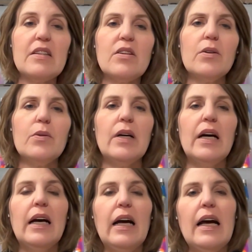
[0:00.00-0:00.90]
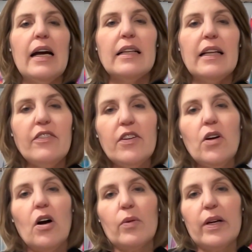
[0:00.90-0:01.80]
So
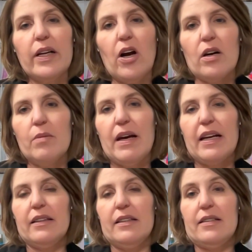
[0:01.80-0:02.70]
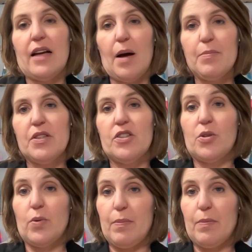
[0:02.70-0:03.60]
Cloudflare already automatically stops
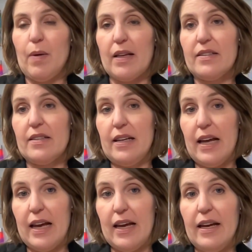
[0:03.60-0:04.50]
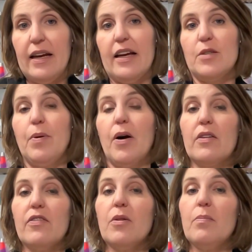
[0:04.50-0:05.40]
scraper bots today as part
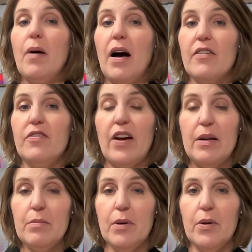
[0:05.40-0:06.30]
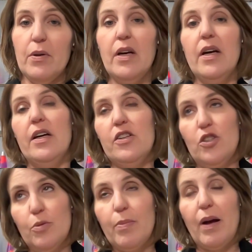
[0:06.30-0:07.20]
of our bot fight mode,
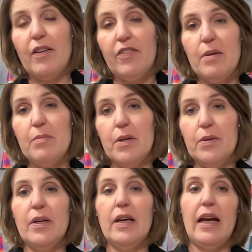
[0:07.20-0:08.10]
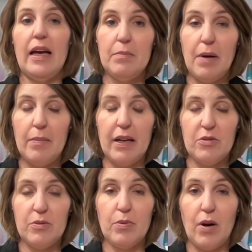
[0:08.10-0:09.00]
super bot fight mode, and bot
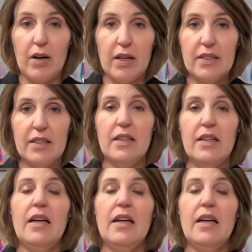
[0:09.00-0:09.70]
management products.